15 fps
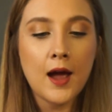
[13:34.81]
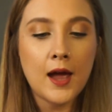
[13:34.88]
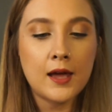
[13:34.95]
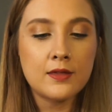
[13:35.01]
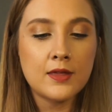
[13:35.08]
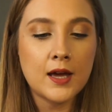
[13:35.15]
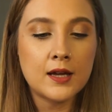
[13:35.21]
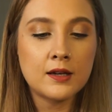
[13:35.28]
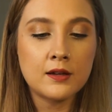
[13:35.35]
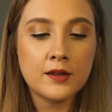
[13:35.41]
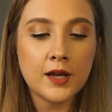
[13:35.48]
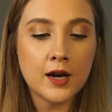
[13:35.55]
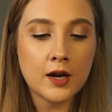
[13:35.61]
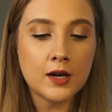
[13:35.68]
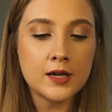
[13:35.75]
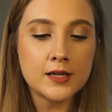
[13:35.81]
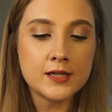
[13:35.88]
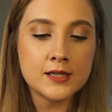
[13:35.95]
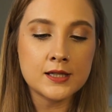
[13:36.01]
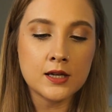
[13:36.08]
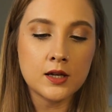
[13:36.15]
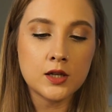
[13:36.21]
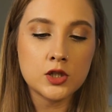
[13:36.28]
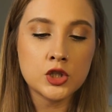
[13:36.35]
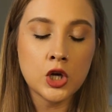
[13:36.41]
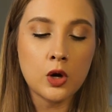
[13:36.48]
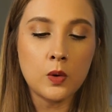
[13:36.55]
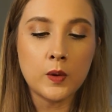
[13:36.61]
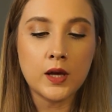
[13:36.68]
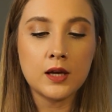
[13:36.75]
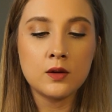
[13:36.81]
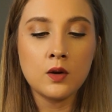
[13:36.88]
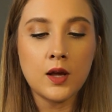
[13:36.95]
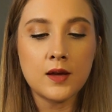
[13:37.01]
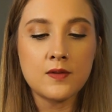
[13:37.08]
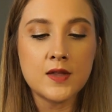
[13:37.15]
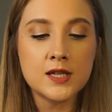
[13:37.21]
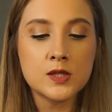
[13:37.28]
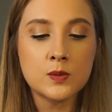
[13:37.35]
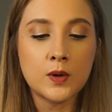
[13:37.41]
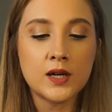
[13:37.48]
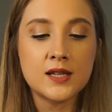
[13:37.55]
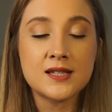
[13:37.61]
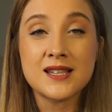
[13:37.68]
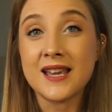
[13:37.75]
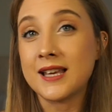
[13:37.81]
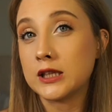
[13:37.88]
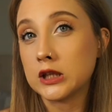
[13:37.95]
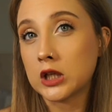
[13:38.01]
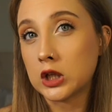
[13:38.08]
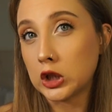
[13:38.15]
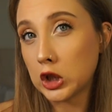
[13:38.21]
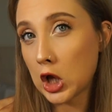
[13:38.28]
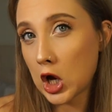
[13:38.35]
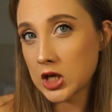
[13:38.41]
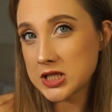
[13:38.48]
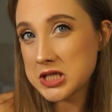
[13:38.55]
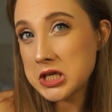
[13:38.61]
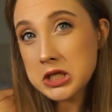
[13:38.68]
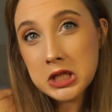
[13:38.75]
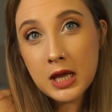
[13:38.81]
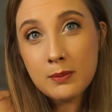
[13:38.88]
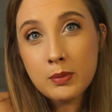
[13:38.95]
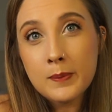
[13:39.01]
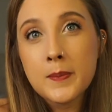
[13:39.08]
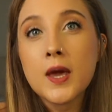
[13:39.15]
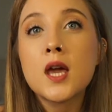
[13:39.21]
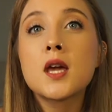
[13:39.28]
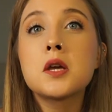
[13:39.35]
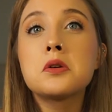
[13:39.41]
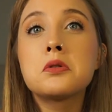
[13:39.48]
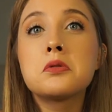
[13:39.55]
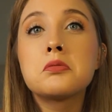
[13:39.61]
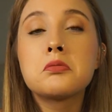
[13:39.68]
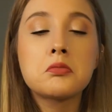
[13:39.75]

And then there is Token, and this one is a glossy lip paint.